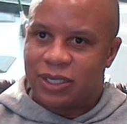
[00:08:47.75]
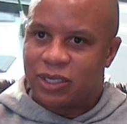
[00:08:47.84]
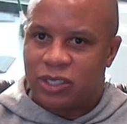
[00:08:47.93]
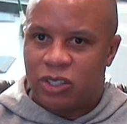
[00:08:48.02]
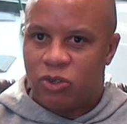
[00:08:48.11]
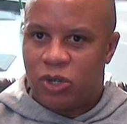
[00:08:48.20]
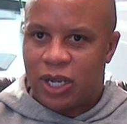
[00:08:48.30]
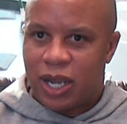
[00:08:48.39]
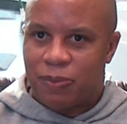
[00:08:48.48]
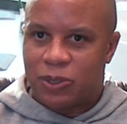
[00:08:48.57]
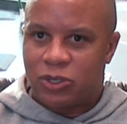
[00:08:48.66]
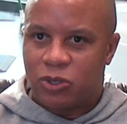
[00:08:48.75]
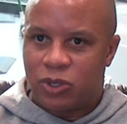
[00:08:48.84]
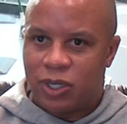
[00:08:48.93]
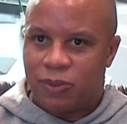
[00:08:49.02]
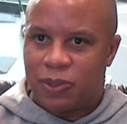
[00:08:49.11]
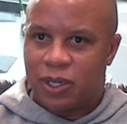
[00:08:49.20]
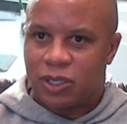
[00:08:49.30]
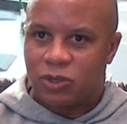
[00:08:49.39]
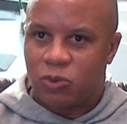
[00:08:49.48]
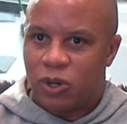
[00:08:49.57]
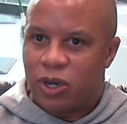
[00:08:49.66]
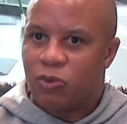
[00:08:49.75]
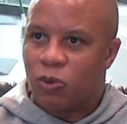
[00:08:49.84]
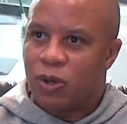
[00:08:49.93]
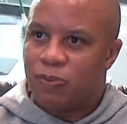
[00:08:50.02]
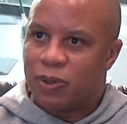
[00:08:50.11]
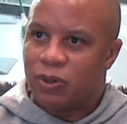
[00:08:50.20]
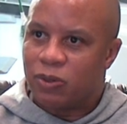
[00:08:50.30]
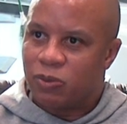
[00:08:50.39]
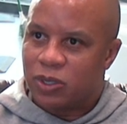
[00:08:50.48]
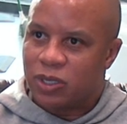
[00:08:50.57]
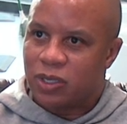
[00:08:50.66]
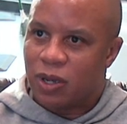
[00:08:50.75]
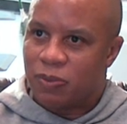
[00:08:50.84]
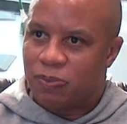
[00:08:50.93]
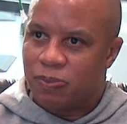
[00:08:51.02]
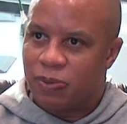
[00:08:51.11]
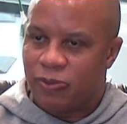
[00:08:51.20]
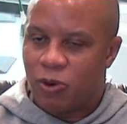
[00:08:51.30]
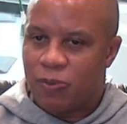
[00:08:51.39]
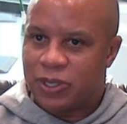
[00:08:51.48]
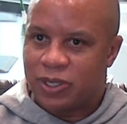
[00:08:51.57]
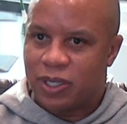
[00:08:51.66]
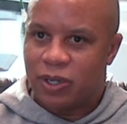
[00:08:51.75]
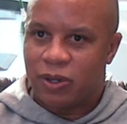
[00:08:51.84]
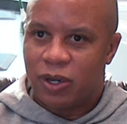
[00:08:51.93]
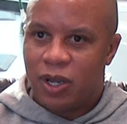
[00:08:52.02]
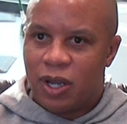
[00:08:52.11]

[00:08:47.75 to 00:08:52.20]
This is a unique opportunity because we're in one building, which is our performance center,